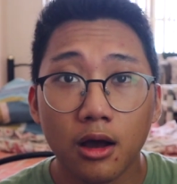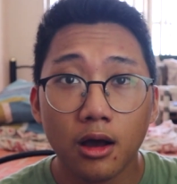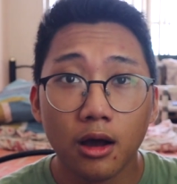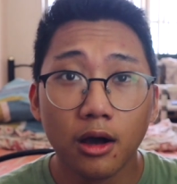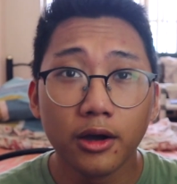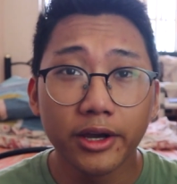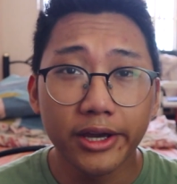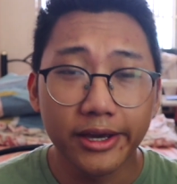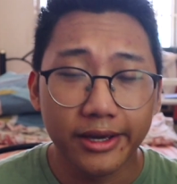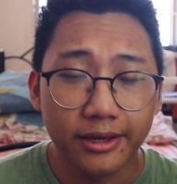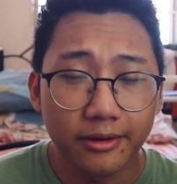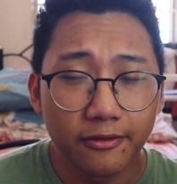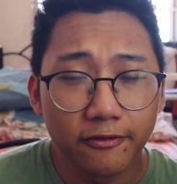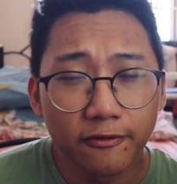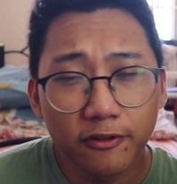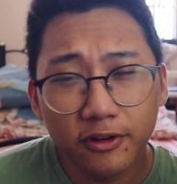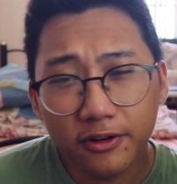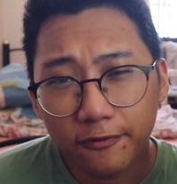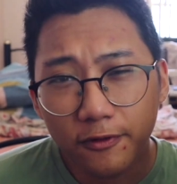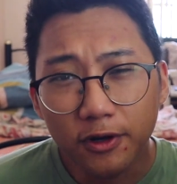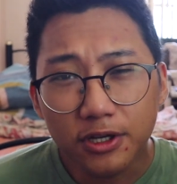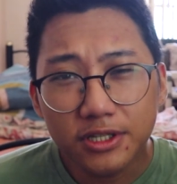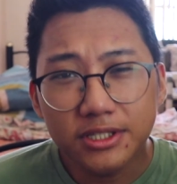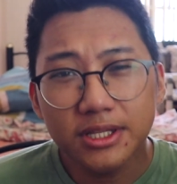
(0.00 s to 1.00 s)
Okay, for the
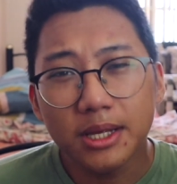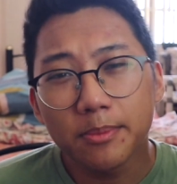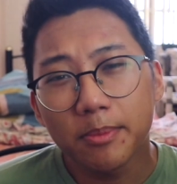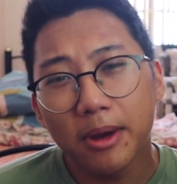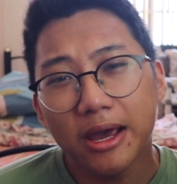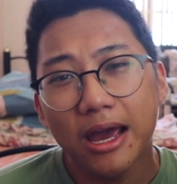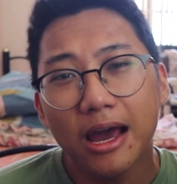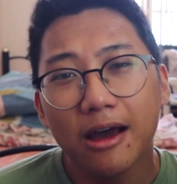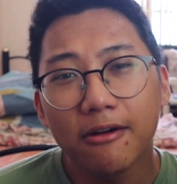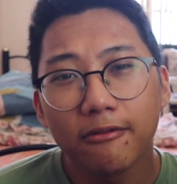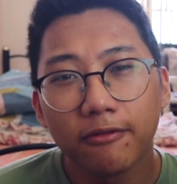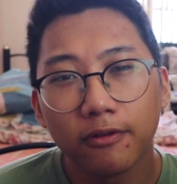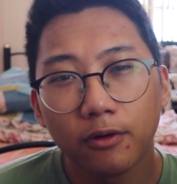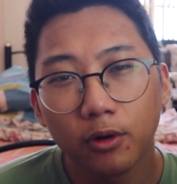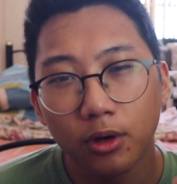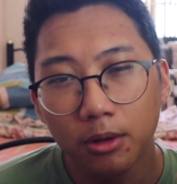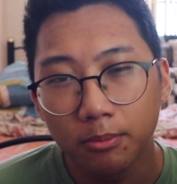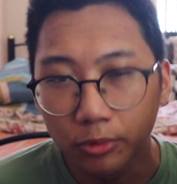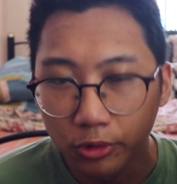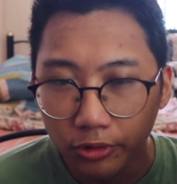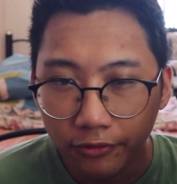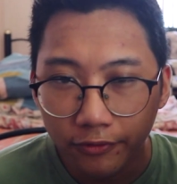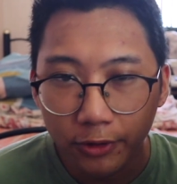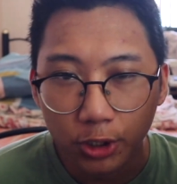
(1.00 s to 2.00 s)
first tip I have for
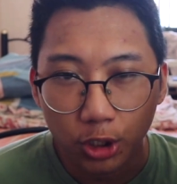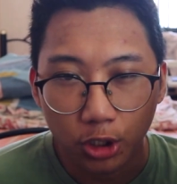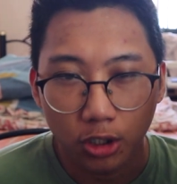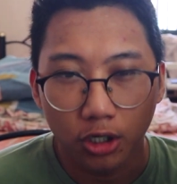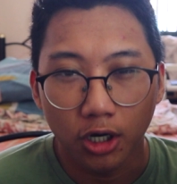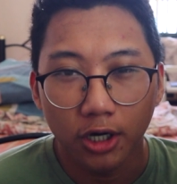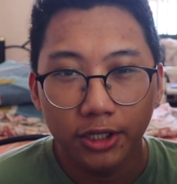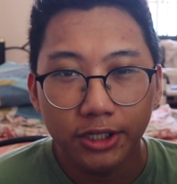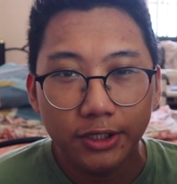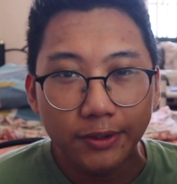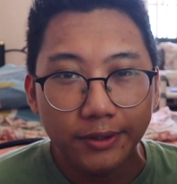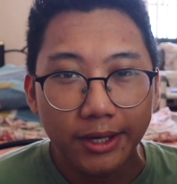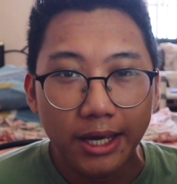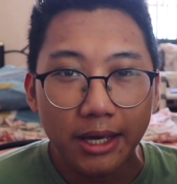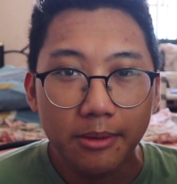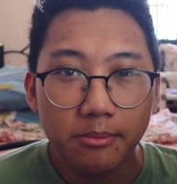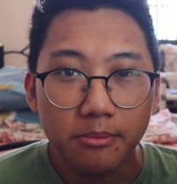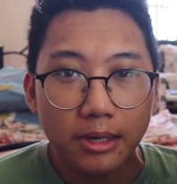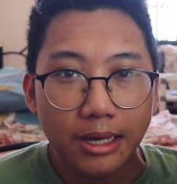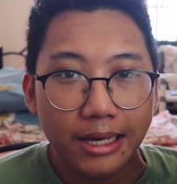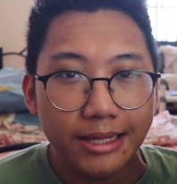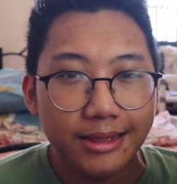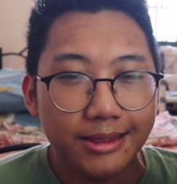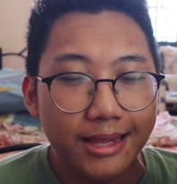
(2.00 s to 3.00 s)
improving your audio
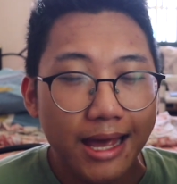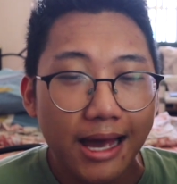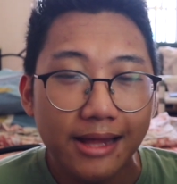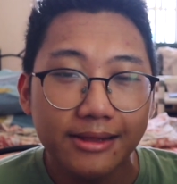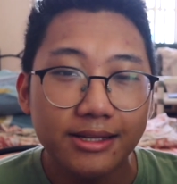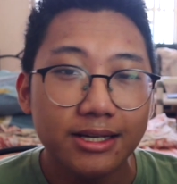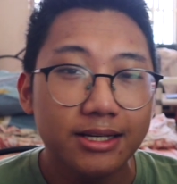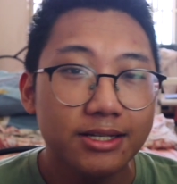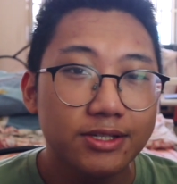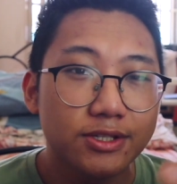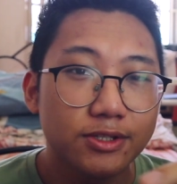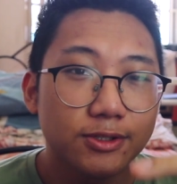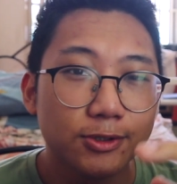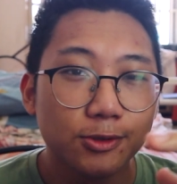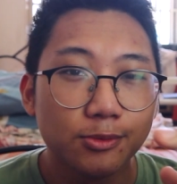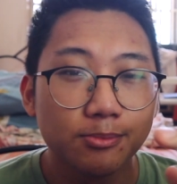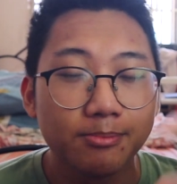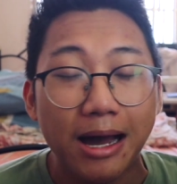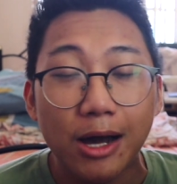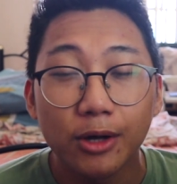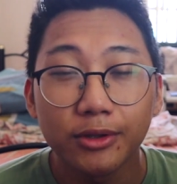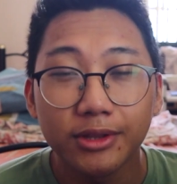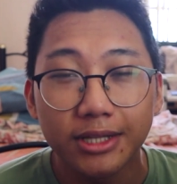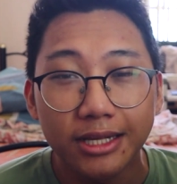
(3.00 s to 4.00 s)
game, and that is to
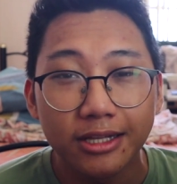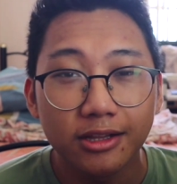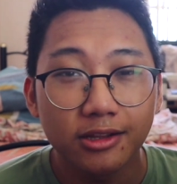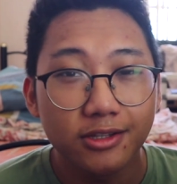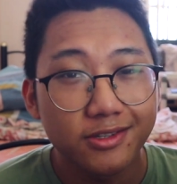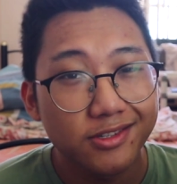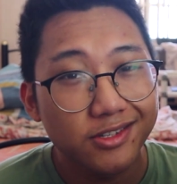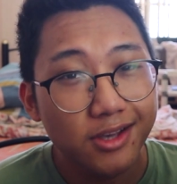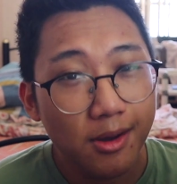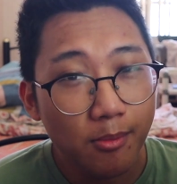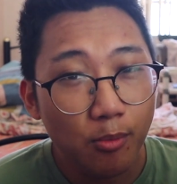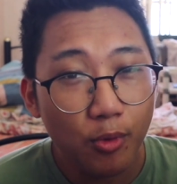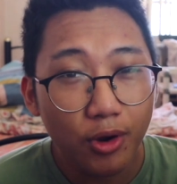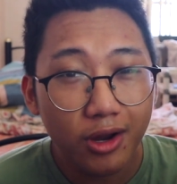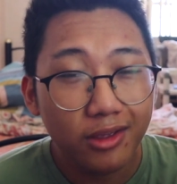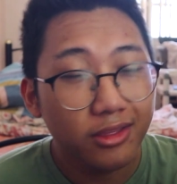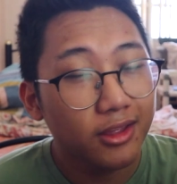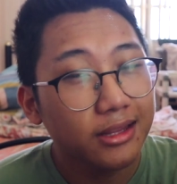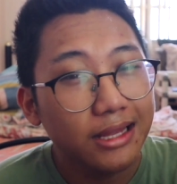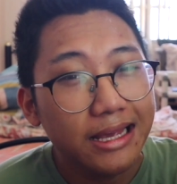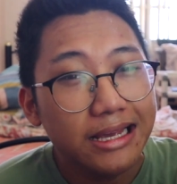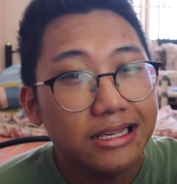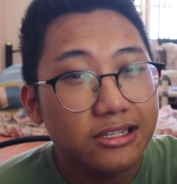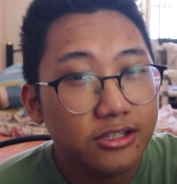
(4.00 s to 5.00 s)
mount it somewhere
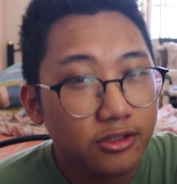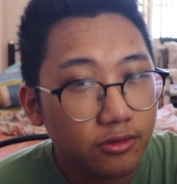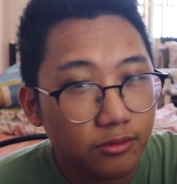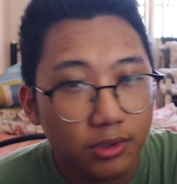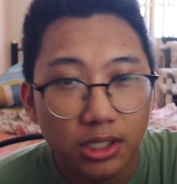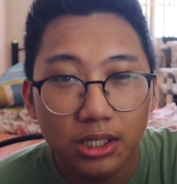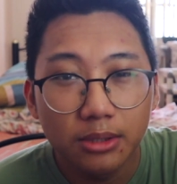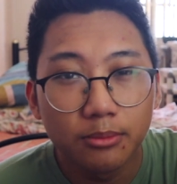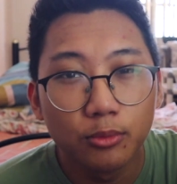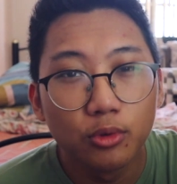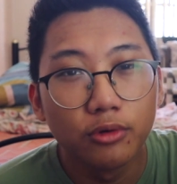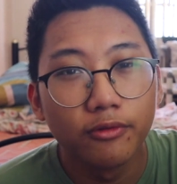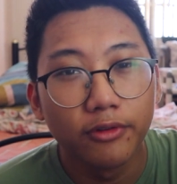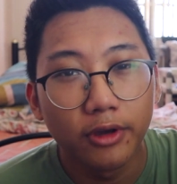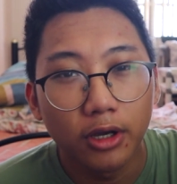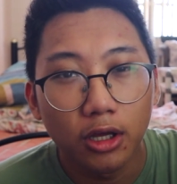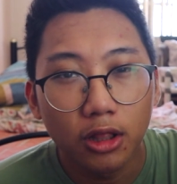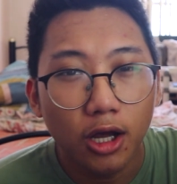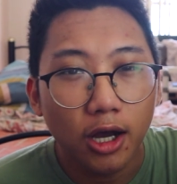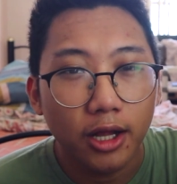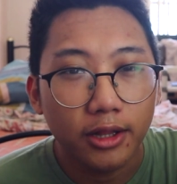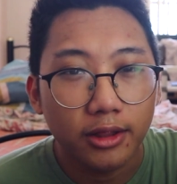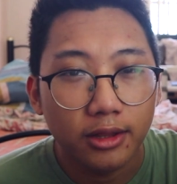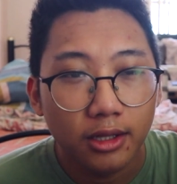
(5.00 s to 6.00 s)
that isn't really moving a
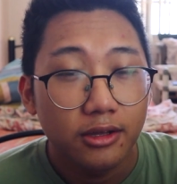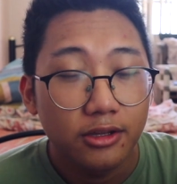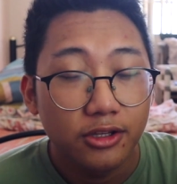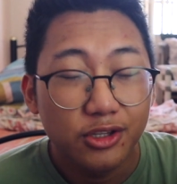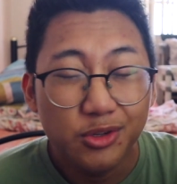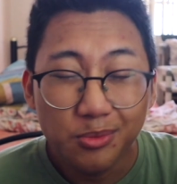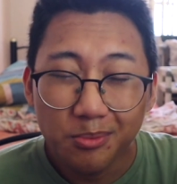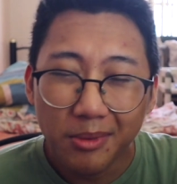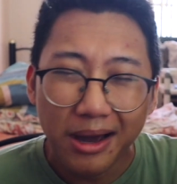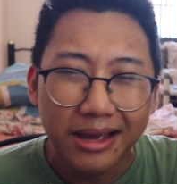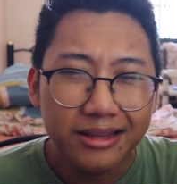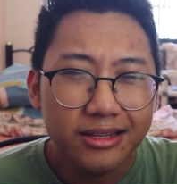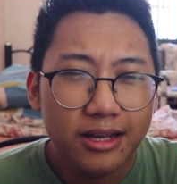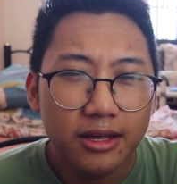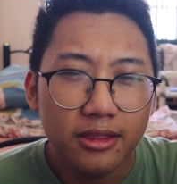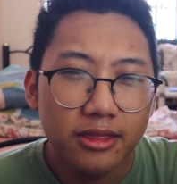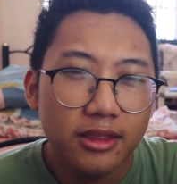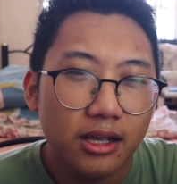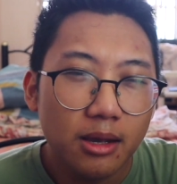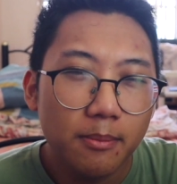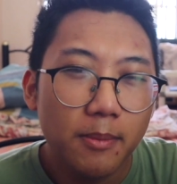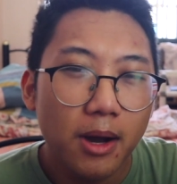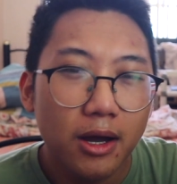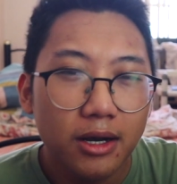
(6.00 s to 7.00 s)
lot. You might not
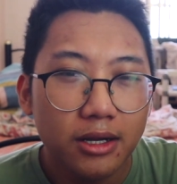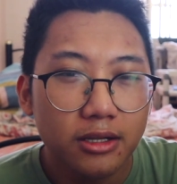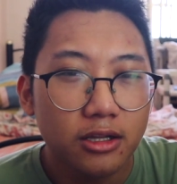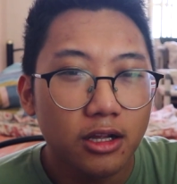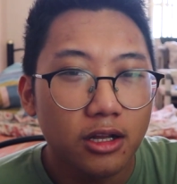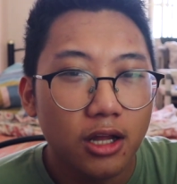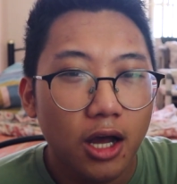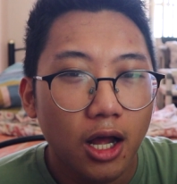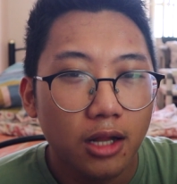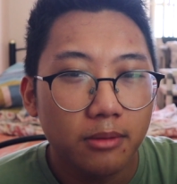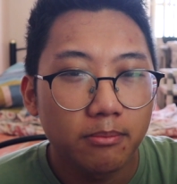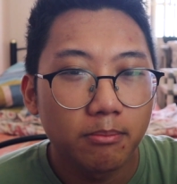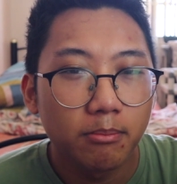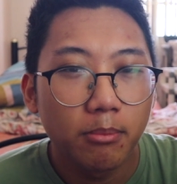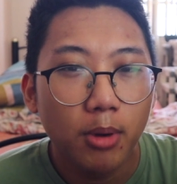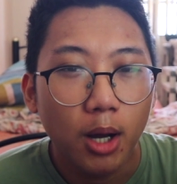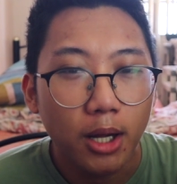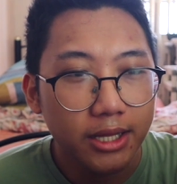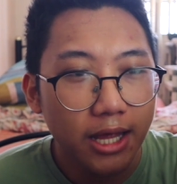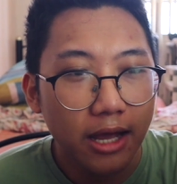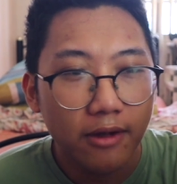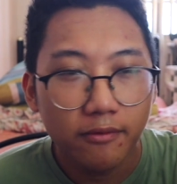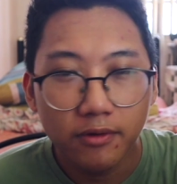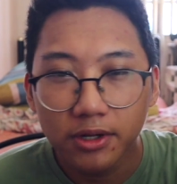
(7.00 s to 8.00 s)
think about it a lot,
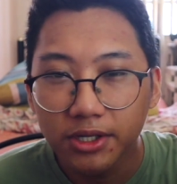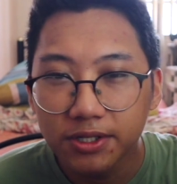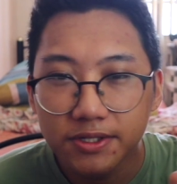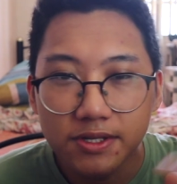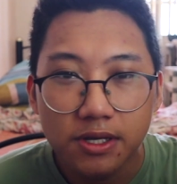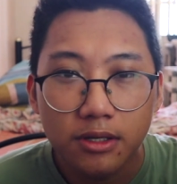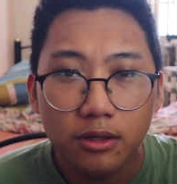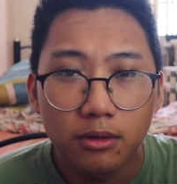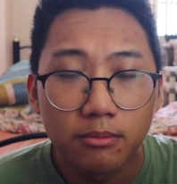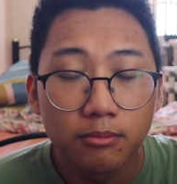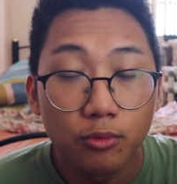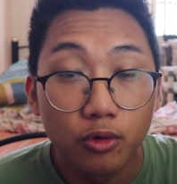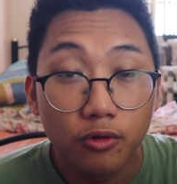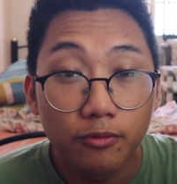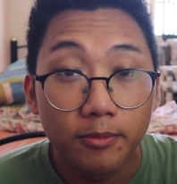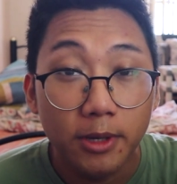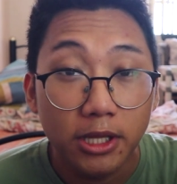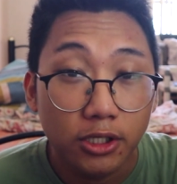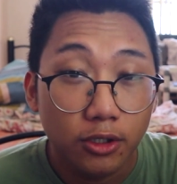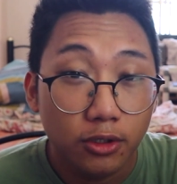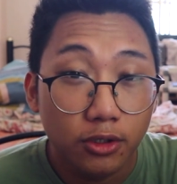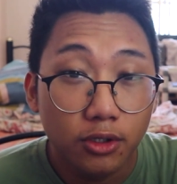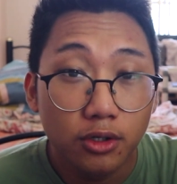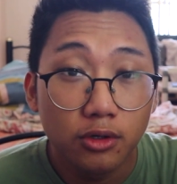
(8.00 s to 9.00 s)
but every single
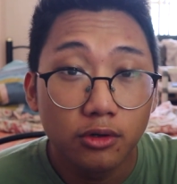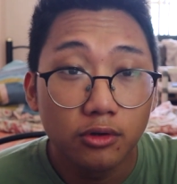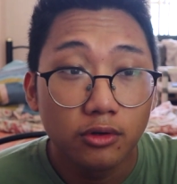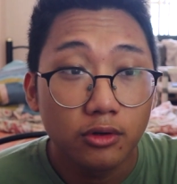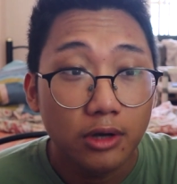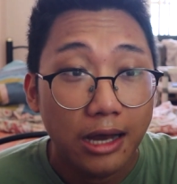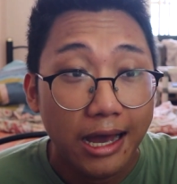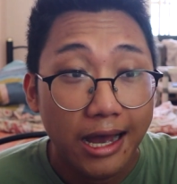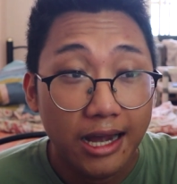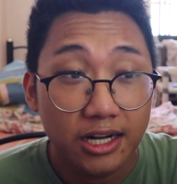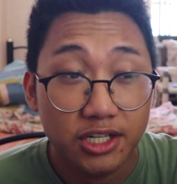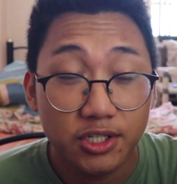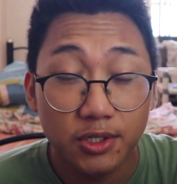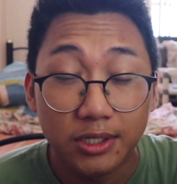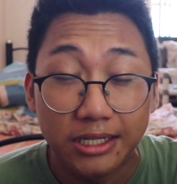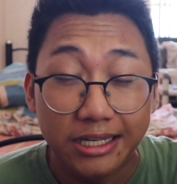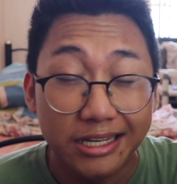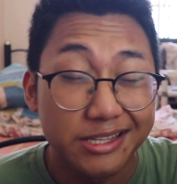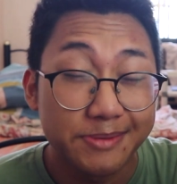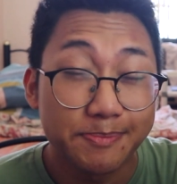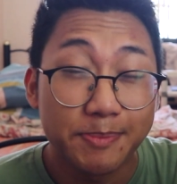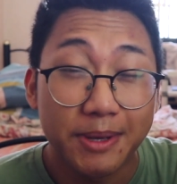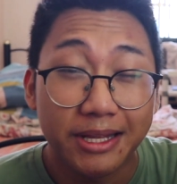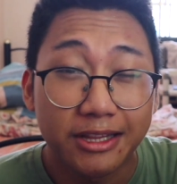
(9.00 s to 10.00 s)
movement you do actually
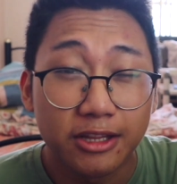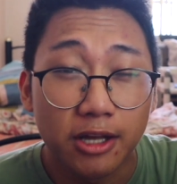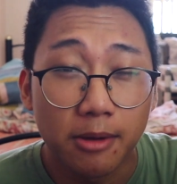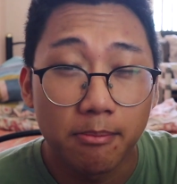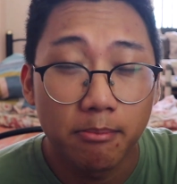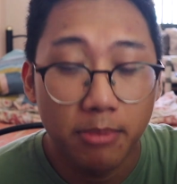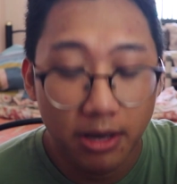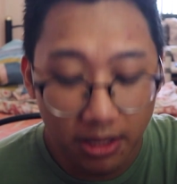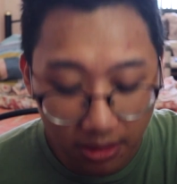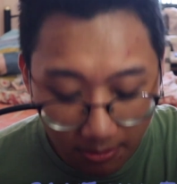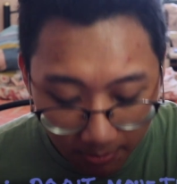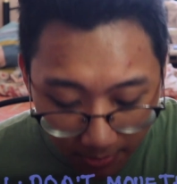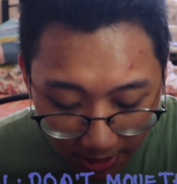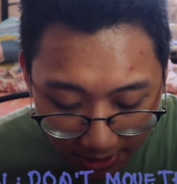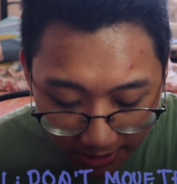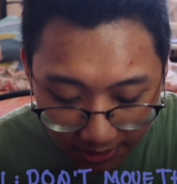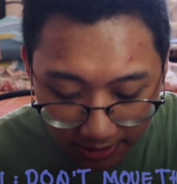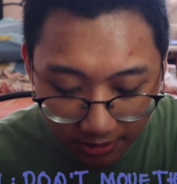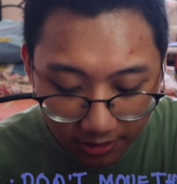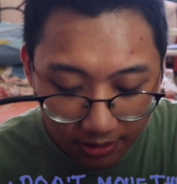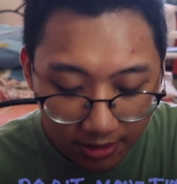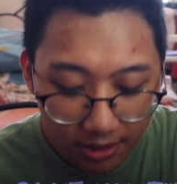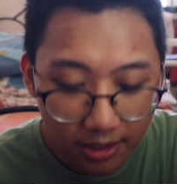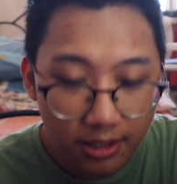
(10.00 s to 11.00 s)
is picked up by the
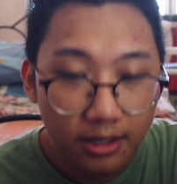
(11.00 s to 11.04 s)
mic.